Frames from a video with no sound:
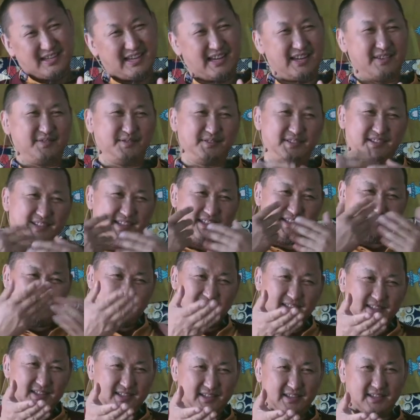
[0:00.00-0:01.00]
I
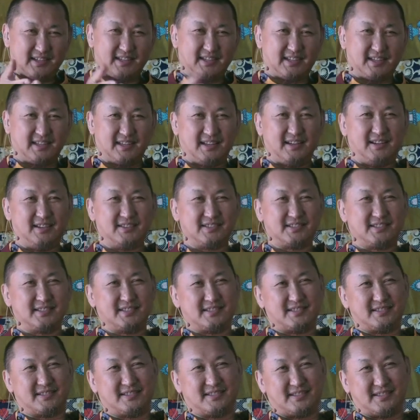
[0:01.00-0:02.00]
already
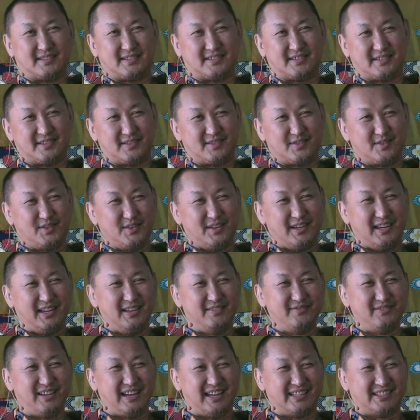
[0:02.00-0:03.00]
answered. Do we
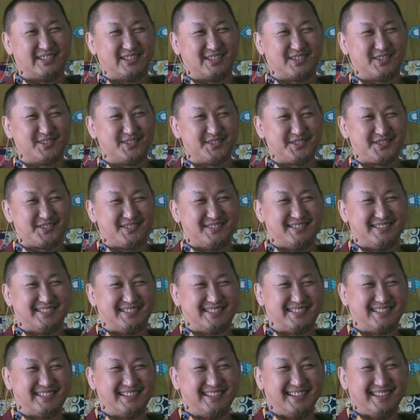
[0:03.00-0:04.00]
have other
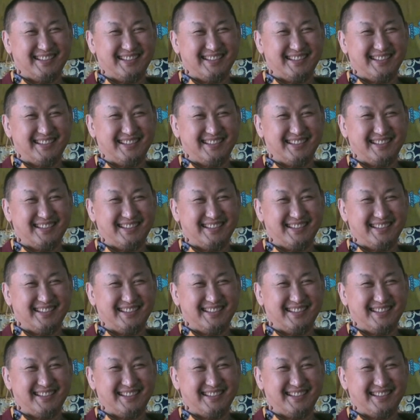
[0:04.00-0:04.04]
questions?